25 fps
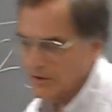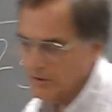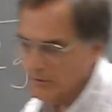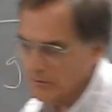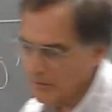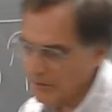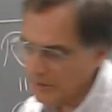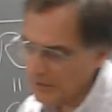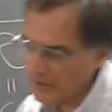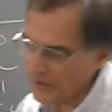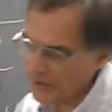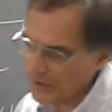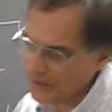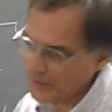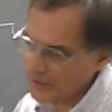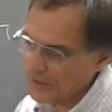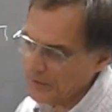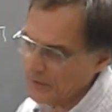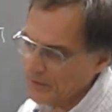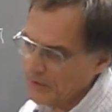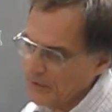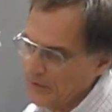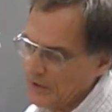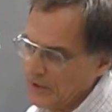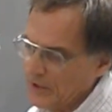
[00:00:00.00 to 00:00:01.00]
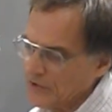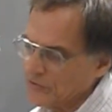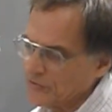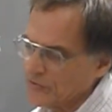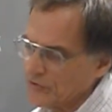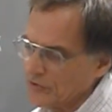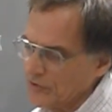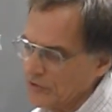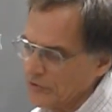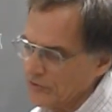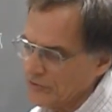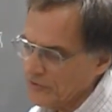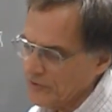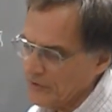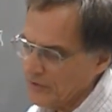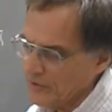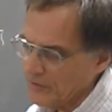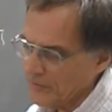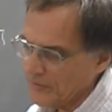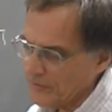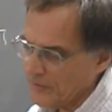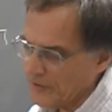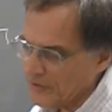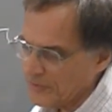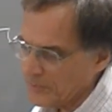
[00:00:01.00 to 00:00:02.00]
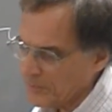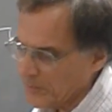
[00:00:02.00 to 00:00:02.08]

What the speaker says: why I got introduced to it in the first